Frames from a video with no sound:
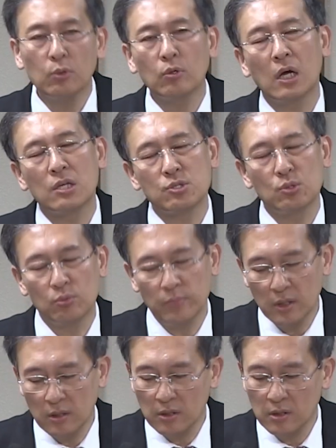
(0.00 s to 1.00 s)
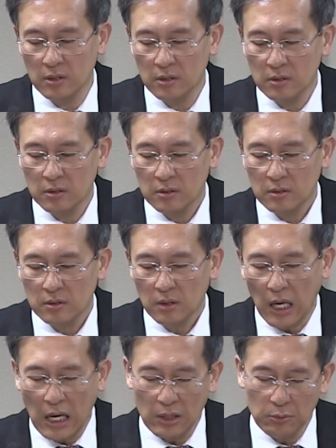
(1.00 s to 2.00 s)
ears and
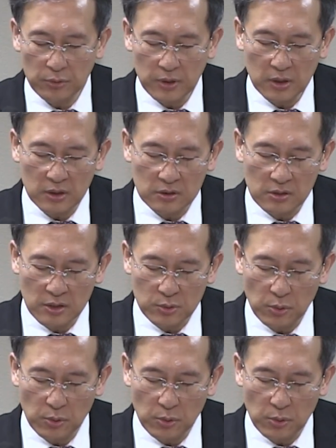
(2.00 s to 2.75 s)
brought them to Aaron.